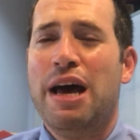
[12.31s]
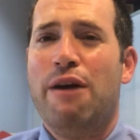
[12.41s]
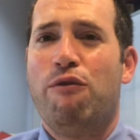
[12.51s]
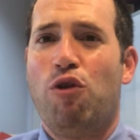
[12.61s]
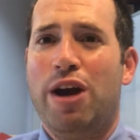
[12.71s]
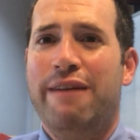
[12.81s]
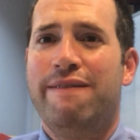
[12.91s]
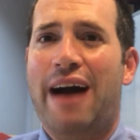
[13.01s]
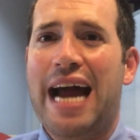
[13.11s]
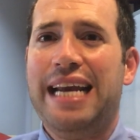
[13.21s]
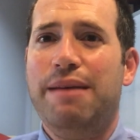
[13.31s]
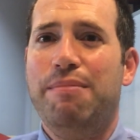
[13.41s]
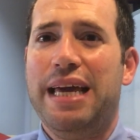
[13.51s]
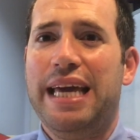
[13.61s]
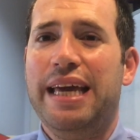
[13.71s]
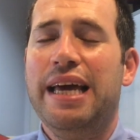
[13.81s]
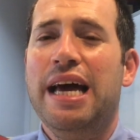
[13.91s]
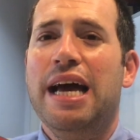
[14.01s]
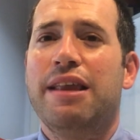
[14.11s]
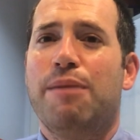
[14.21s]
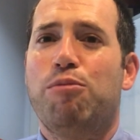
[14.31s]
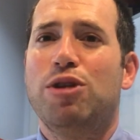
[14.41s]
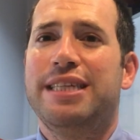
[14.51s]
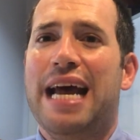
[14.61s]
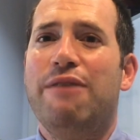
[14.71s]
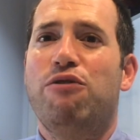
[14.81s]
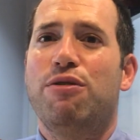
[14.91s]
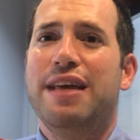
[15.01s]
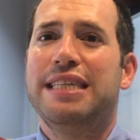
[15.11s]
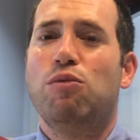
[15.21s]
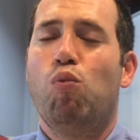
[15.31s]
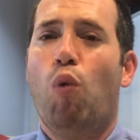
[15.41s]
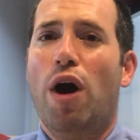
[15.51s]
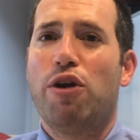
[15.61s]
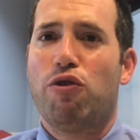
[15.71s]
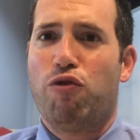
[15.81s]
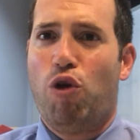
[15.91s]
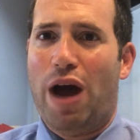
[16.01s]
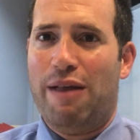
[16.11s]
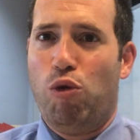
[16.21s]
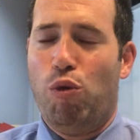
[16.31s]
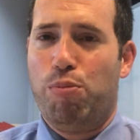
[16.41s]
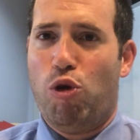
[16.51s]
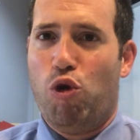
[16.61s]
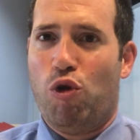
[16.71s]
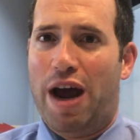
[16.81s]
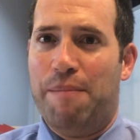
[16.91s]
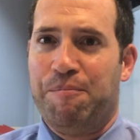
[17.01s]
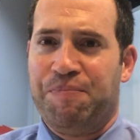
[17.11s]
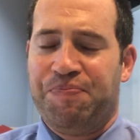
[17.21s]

for inviting me to present for this wonderful Elul program.